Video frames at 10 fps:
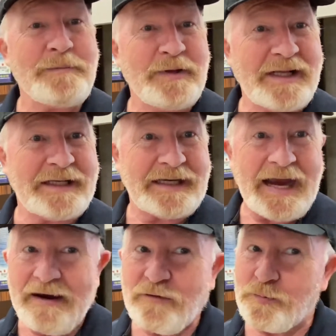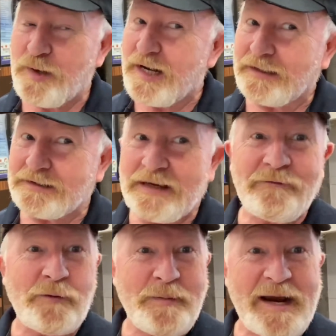like everybody's
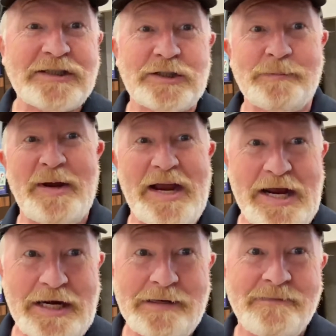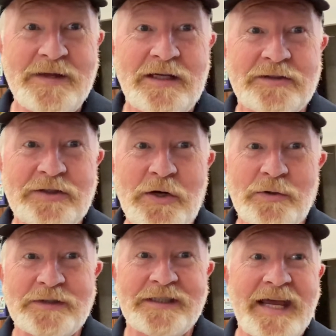information man. So
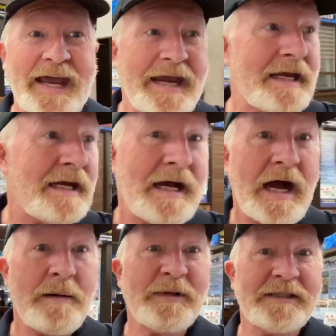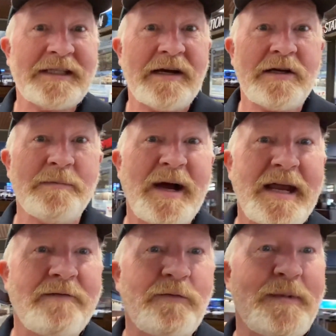today, I'm going to tell you my
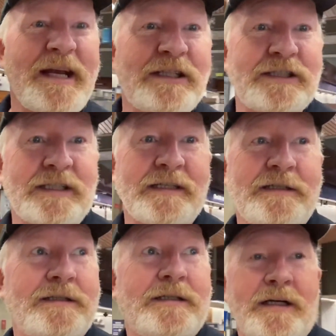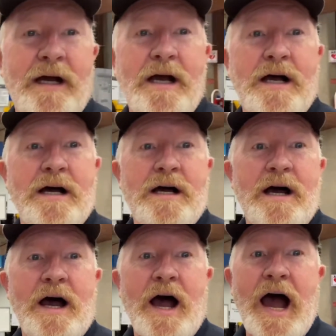information.
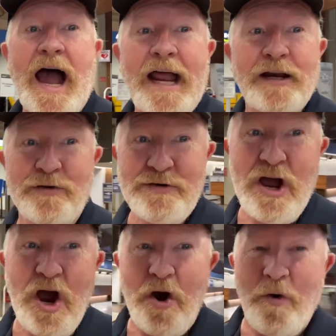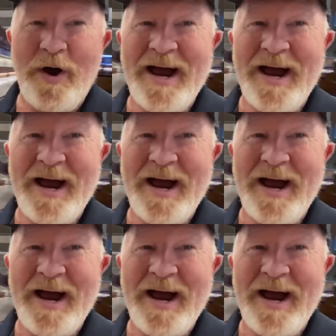I don't know.